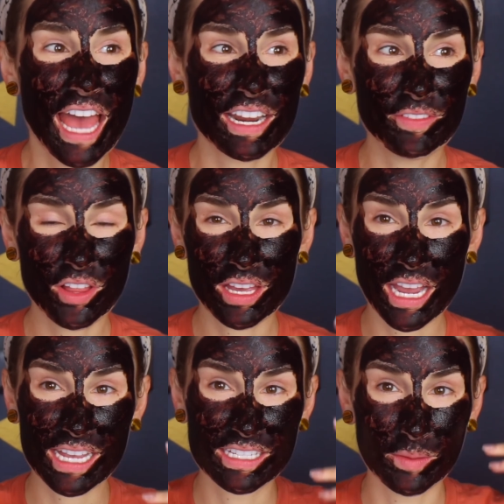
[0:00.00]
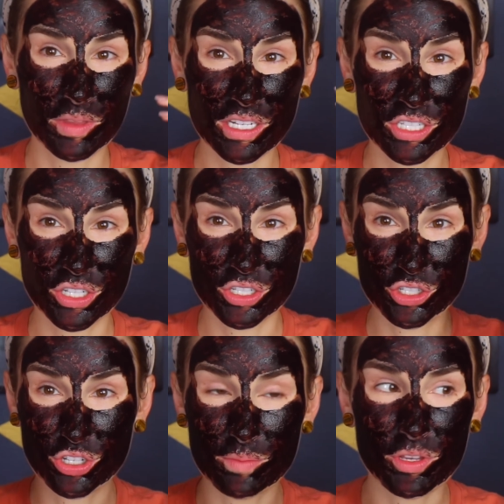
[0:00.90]
and I felt like I had something to
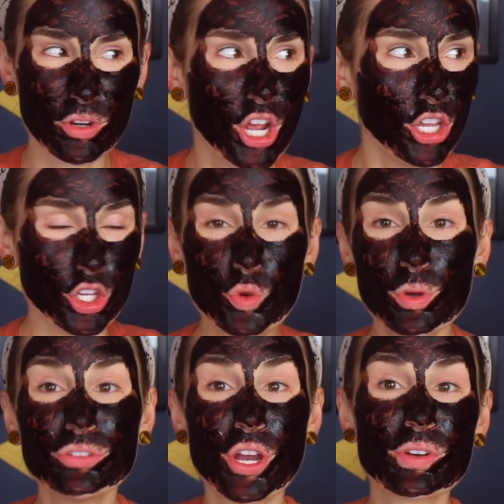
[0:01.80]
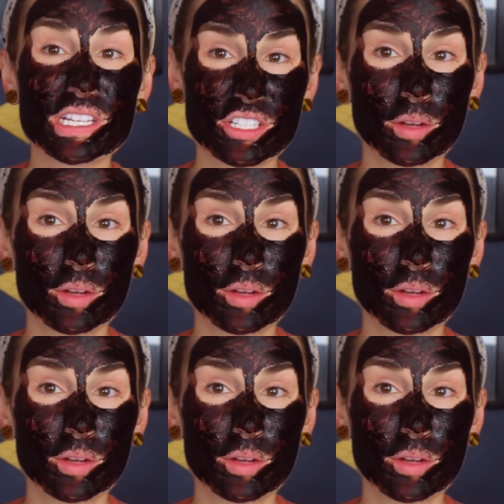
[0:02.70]
contribute. You will notice